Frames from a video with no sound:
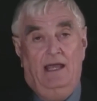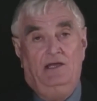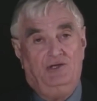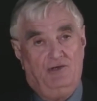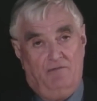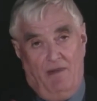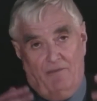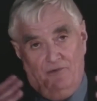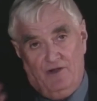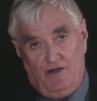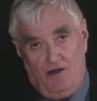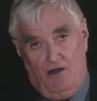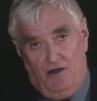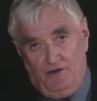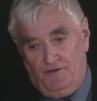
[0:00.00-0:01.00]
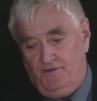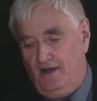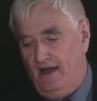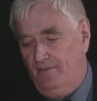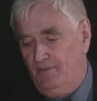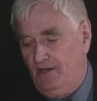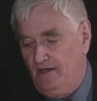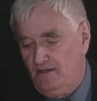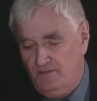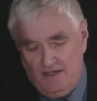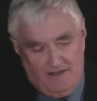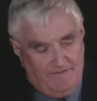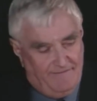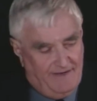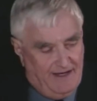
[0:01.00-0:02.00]
She remembered the car stopping in the
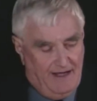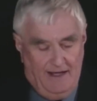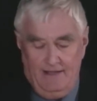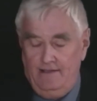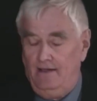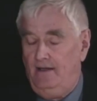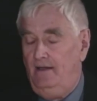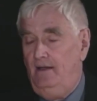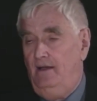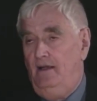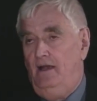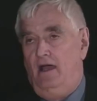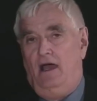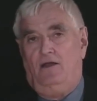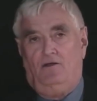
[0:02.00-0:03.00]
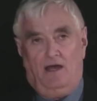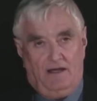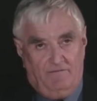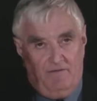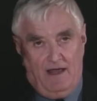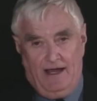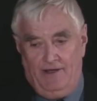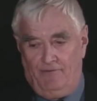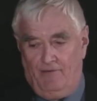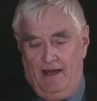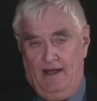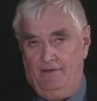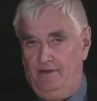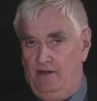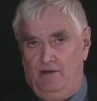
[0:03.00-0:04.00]
middle of the night, a lot of light
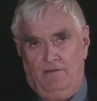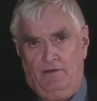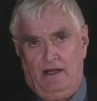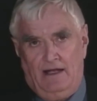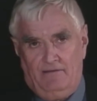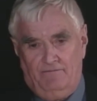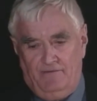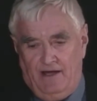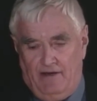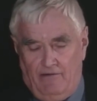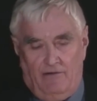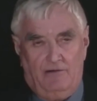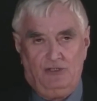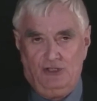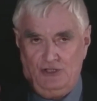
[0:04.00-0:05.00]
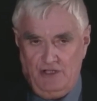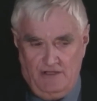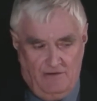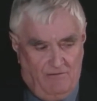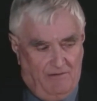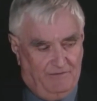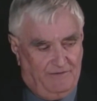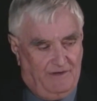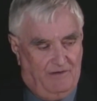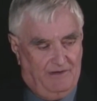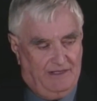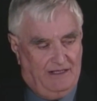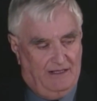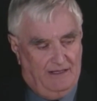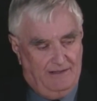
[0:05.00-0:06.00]
around there, a lot of terror. She didn't know what was
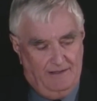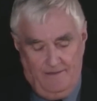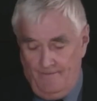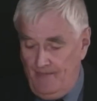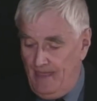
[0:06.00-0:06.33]
going on.